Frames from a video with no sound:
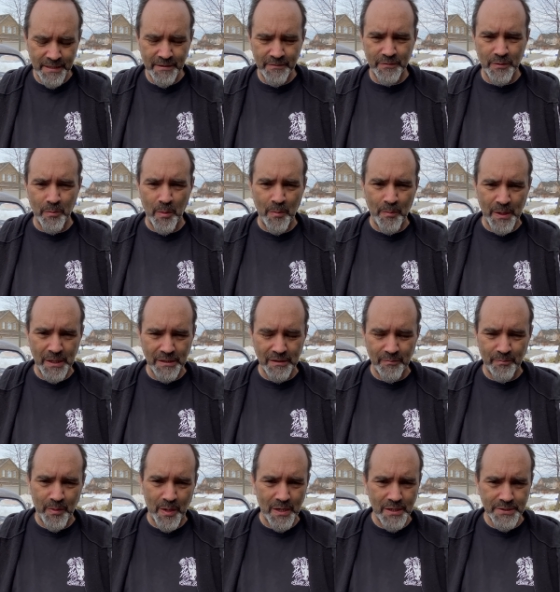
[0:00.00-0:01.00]
from a pile
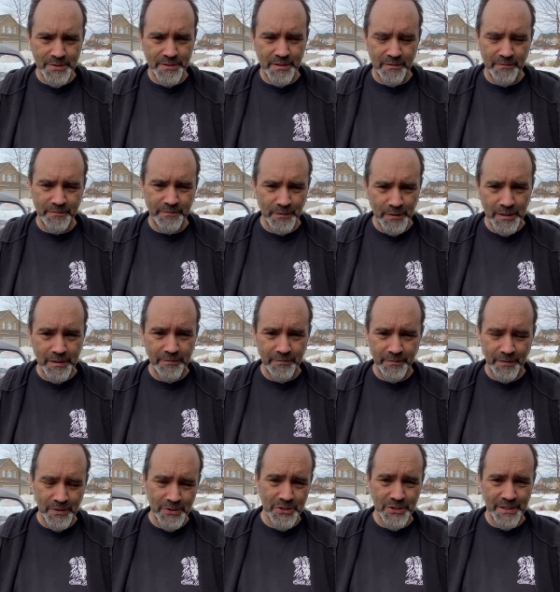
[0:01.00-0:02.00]
of parts to a fully
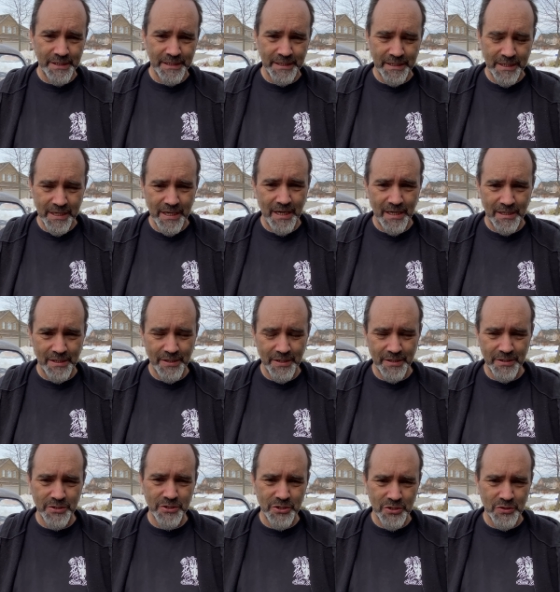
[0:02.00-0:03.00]
functioning car
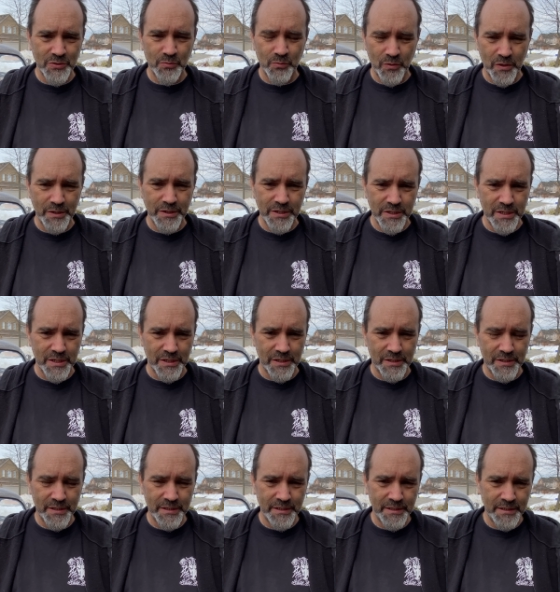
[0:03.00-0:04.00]
in just 1
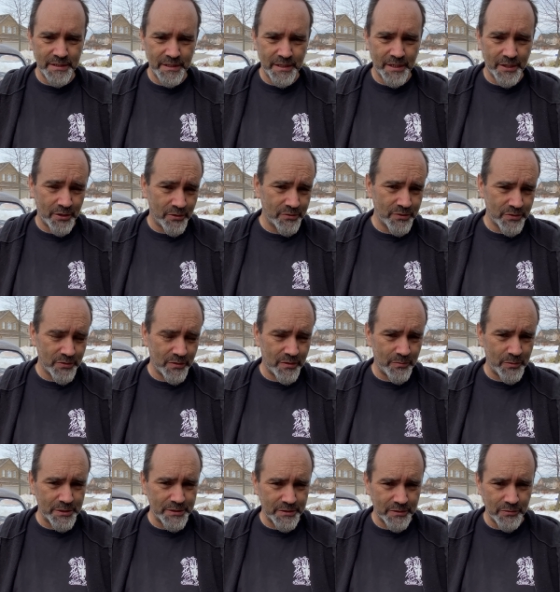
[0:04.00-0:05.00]
year. And also I
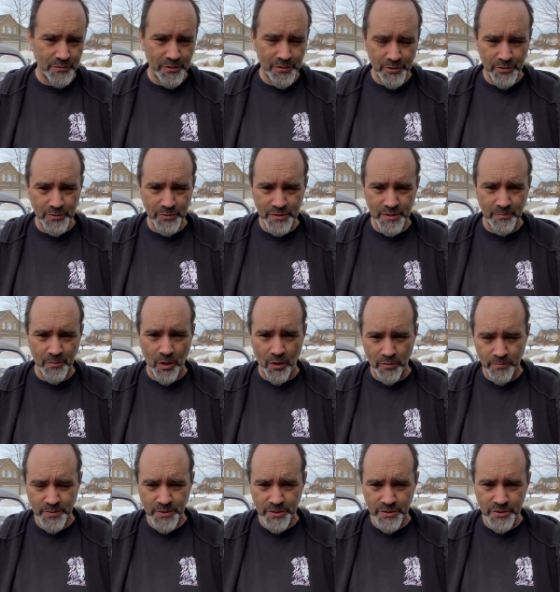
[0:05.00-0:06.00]
want to go through some
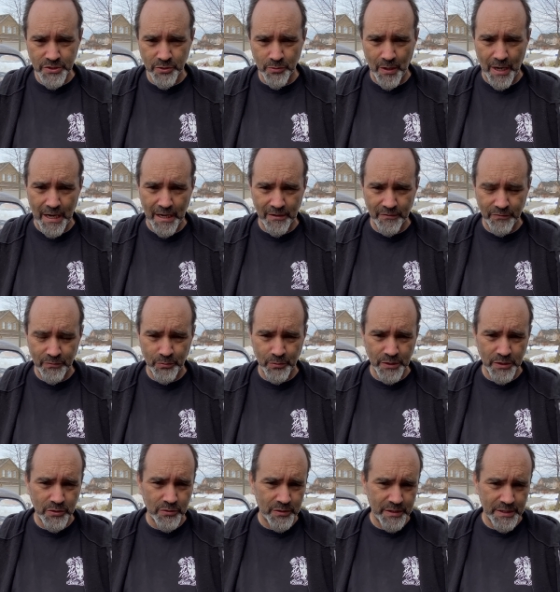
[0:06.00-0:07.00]
options you'll have
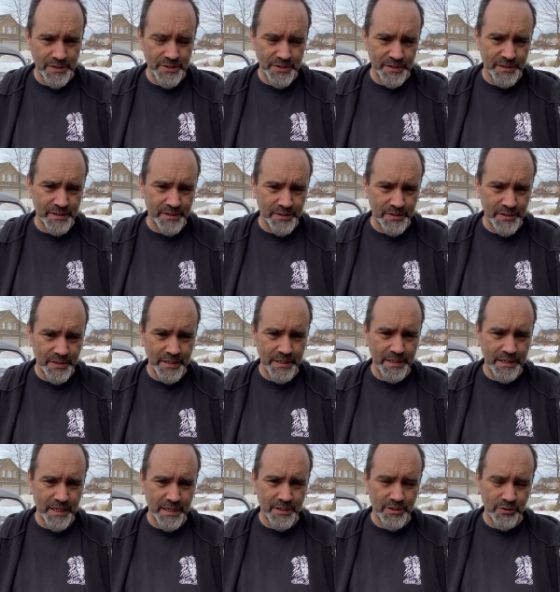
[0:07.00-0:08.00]
when you consider
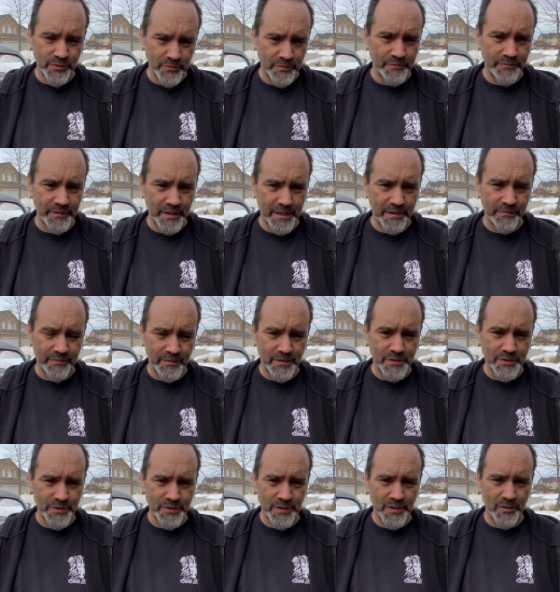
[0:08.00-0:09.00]
getting your very
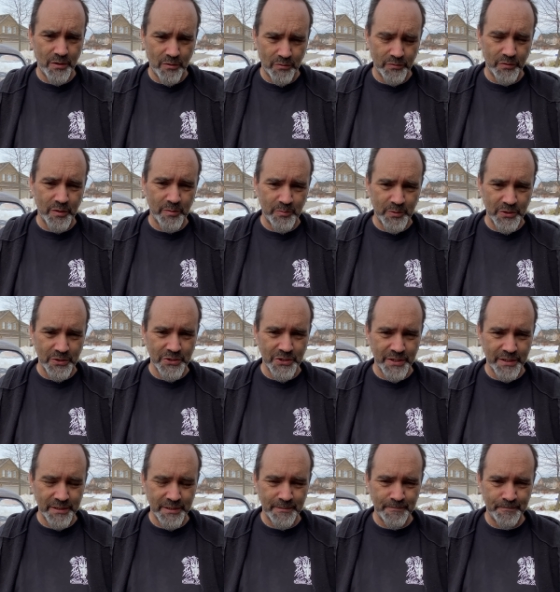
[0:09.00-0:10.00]
first hot rod
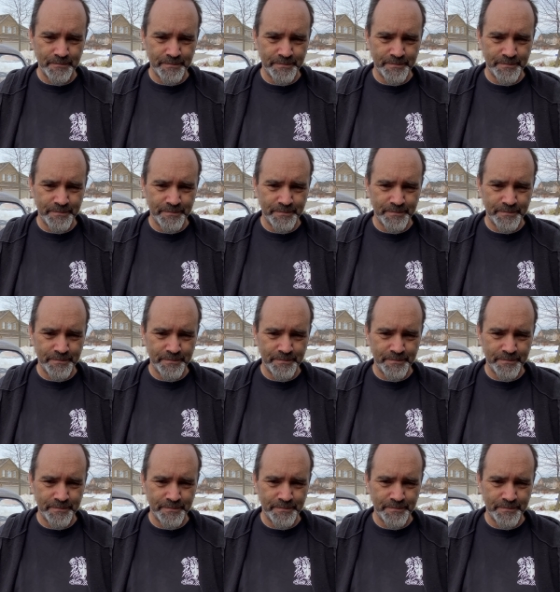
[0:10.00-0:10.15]
project.